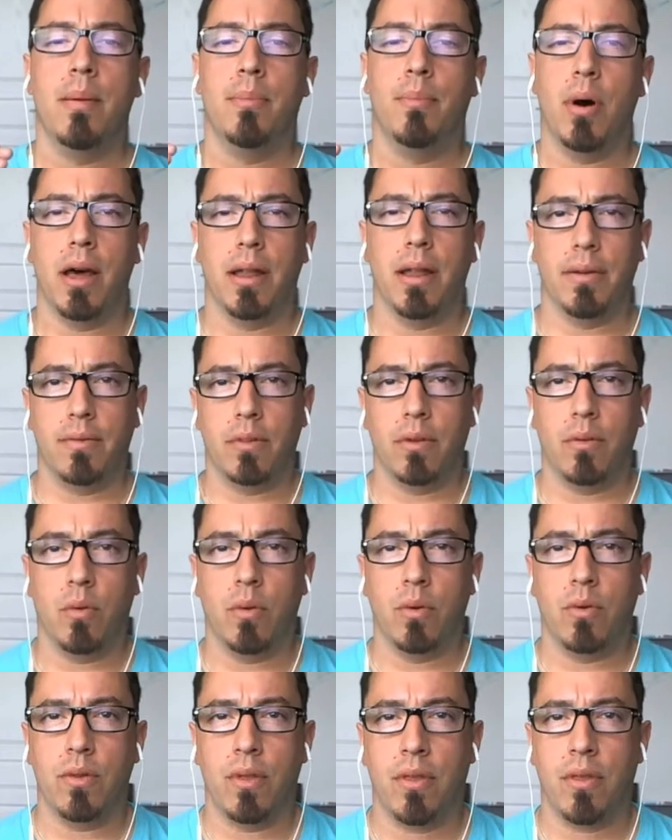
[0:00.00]
But
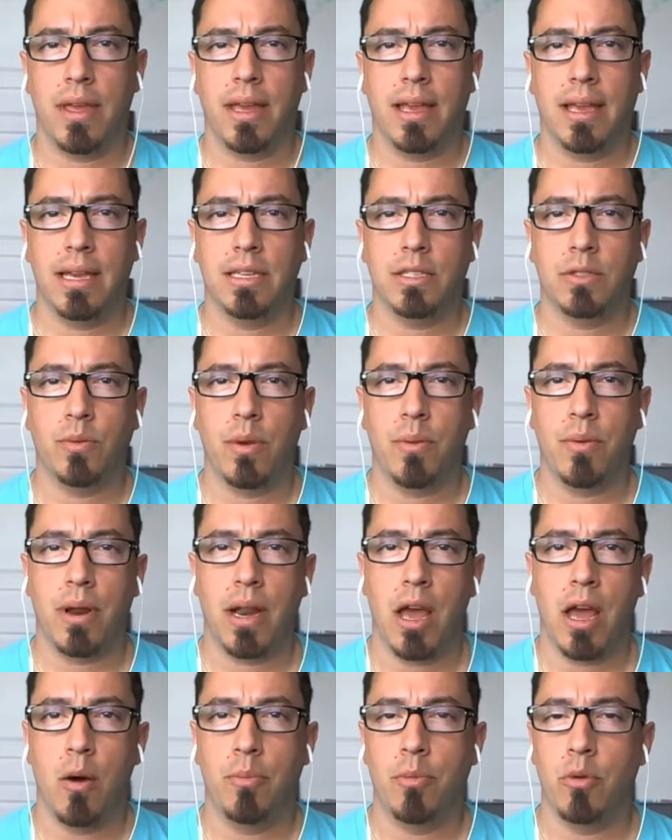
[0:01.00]
the thing is, we want
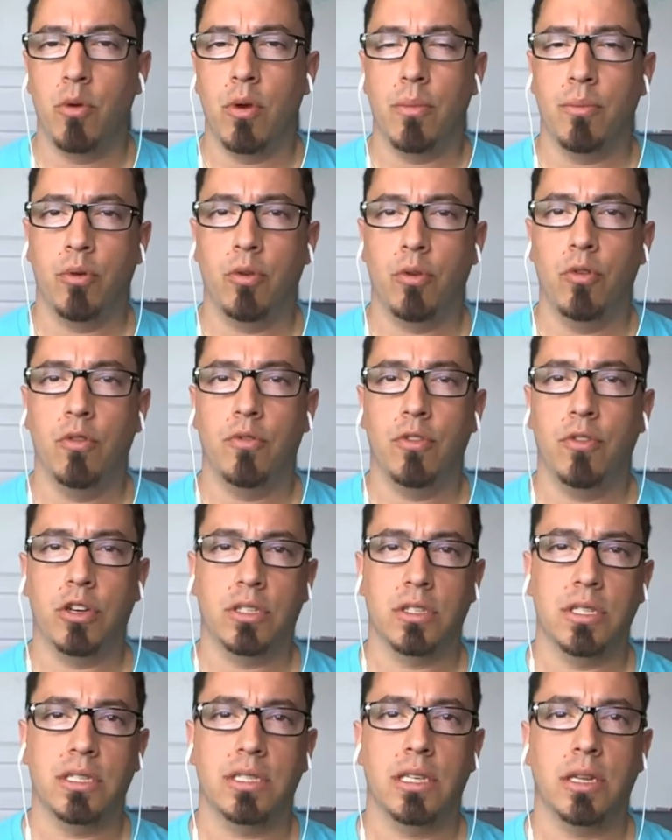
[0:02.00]
to help you improve your
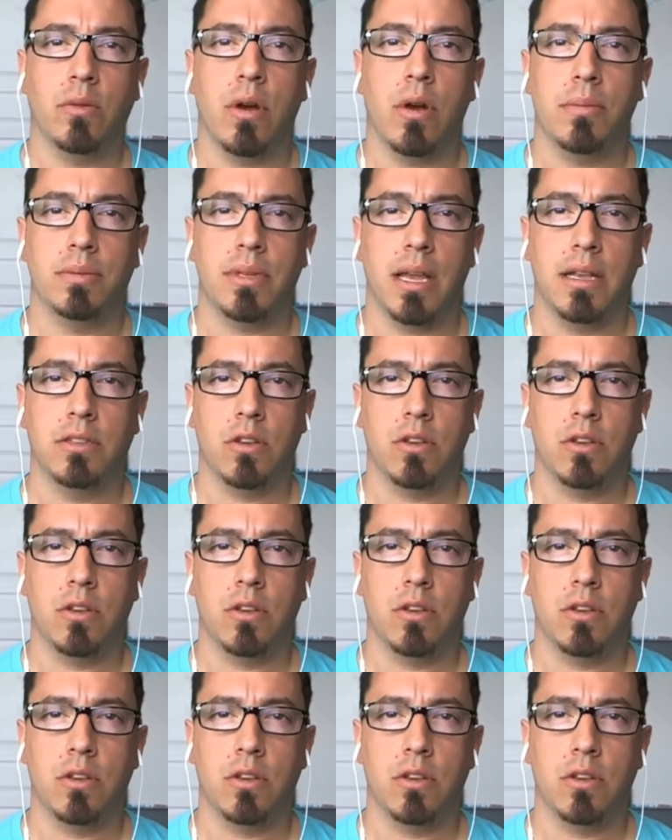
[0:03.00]
existing website.